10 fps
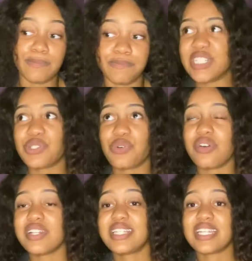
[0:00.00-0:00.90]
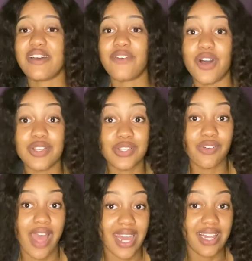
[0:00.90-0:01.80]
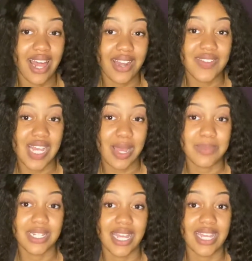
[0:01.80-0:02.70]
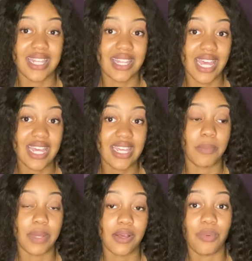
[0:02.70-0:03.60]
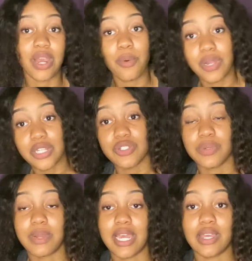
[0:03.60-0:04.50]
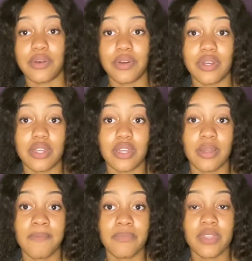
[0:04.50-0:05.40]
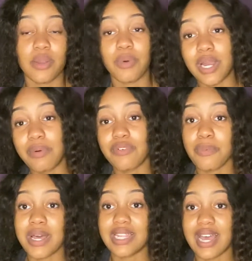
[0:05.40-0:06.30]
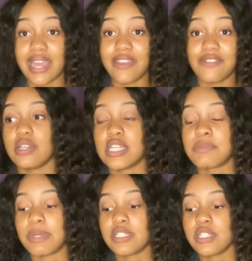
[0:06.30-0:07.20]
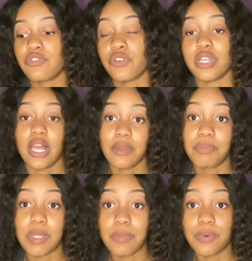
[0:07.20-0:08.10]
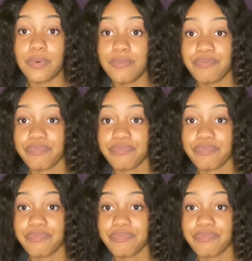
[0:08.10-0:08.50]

This quarantine, I've also had a lot of time to like think about what I want to do when I get older, what I want for my life, especially for young people.